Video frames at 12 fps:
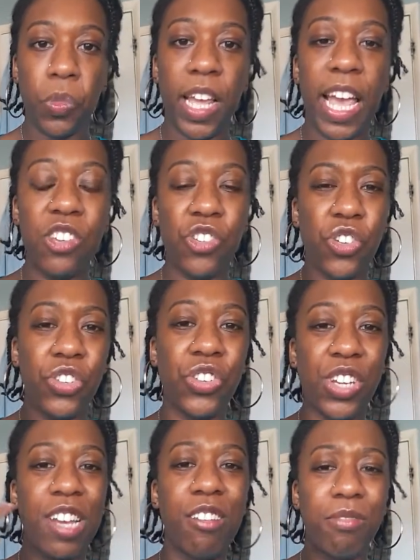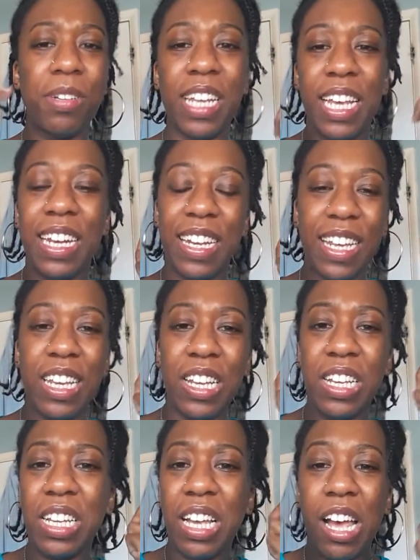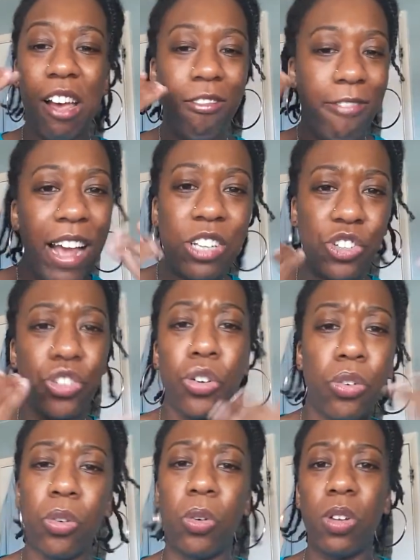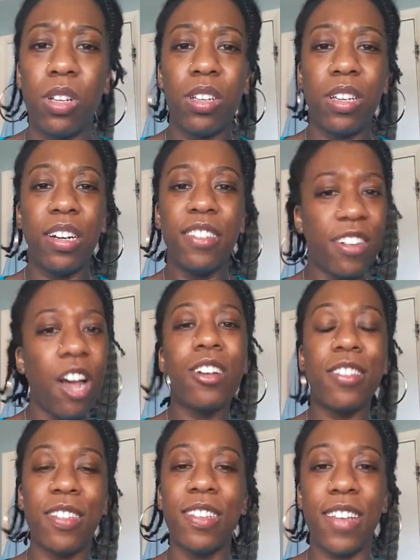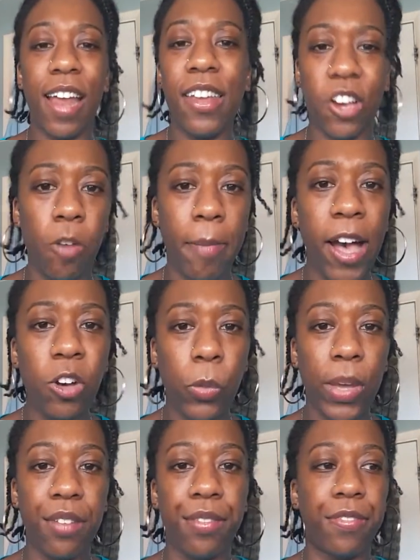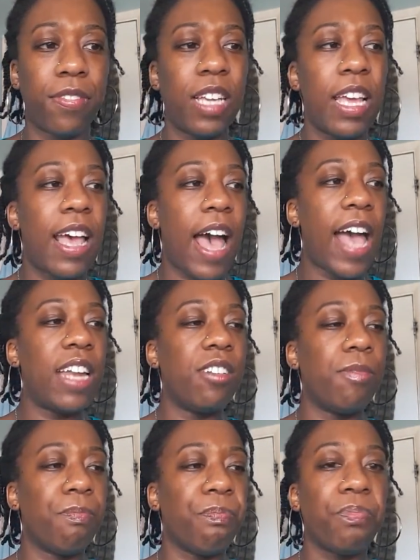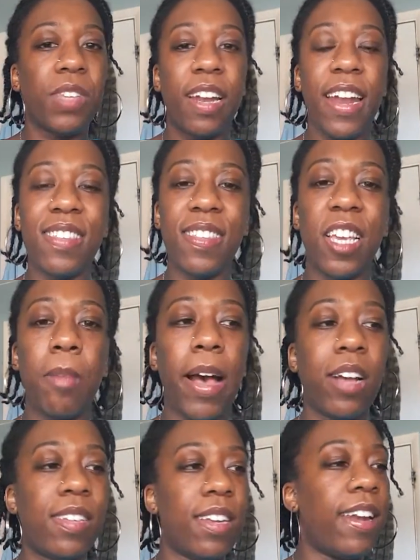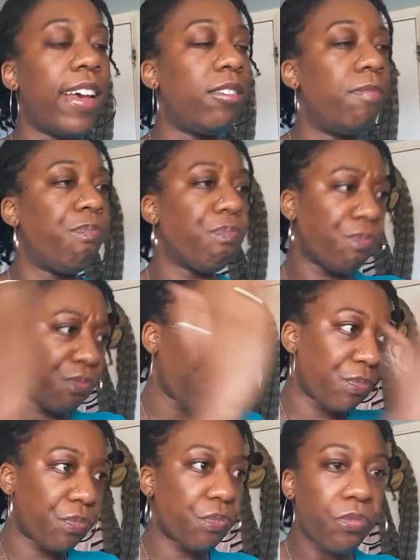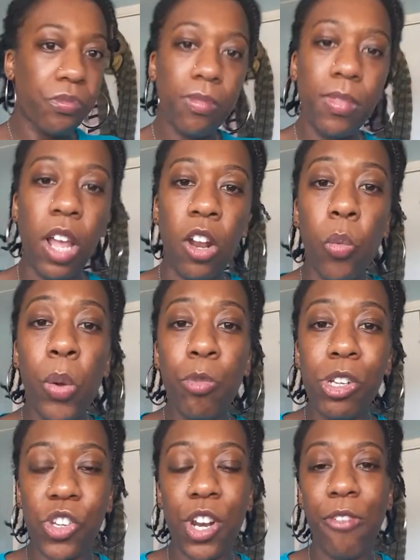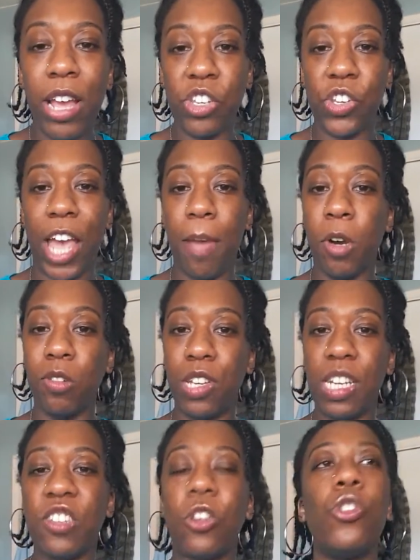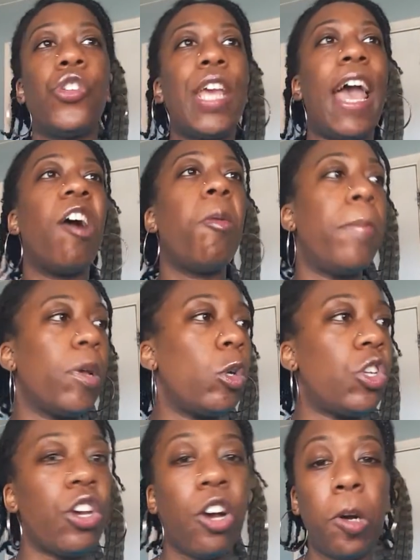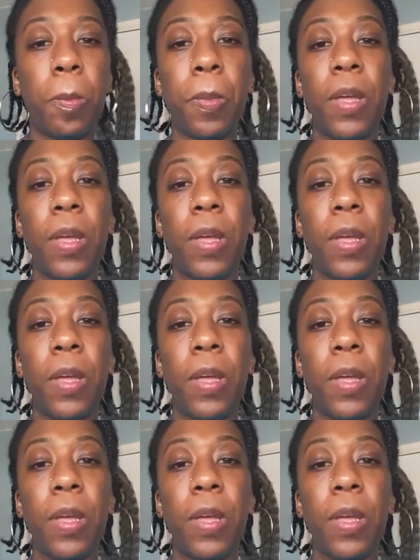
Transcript: It's just the irrational nonsense that they come out with. And let's think about it now. The Windrush generation came over to this country, helped build it up,